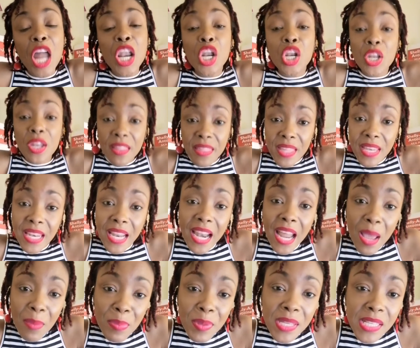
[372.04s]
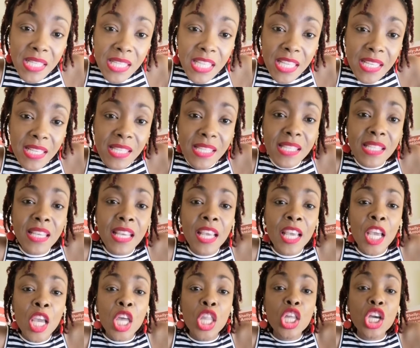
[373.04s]
And another thing that happens is
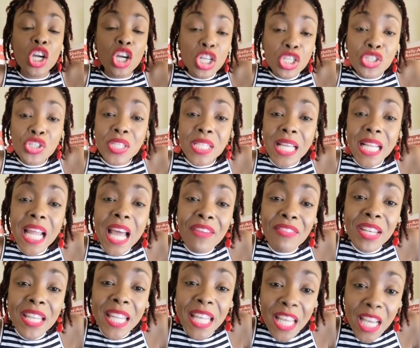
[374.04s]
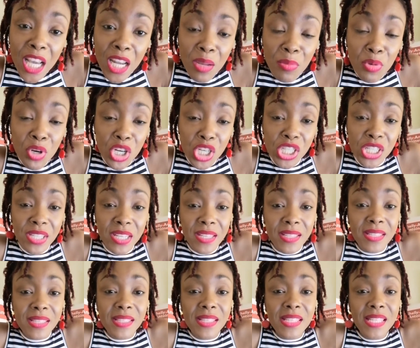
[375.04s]
the countries that have legal
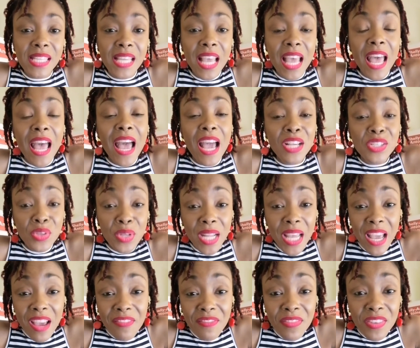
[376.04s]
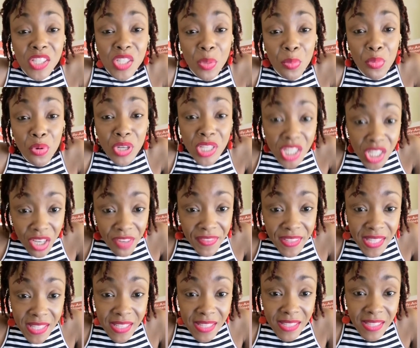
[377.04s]
abortions actually have support
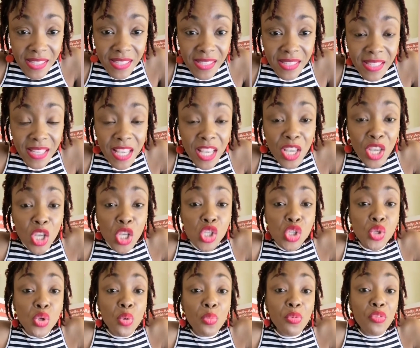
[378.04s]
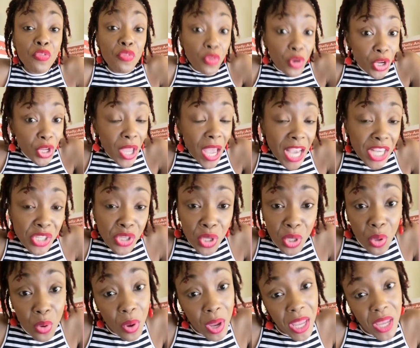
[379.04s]
services. So before you
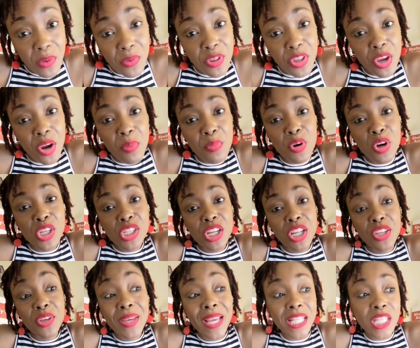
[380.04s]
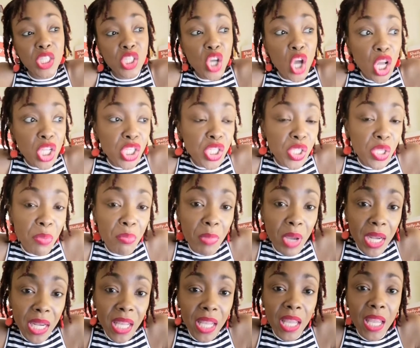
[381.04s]
actually go ahead with your abortion, you get to talk to
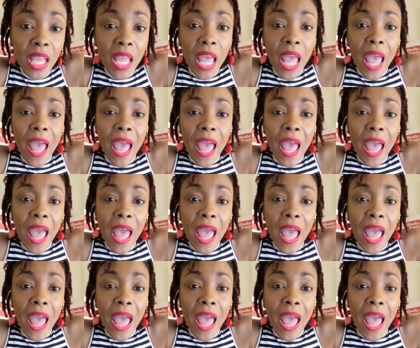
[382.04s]
somebody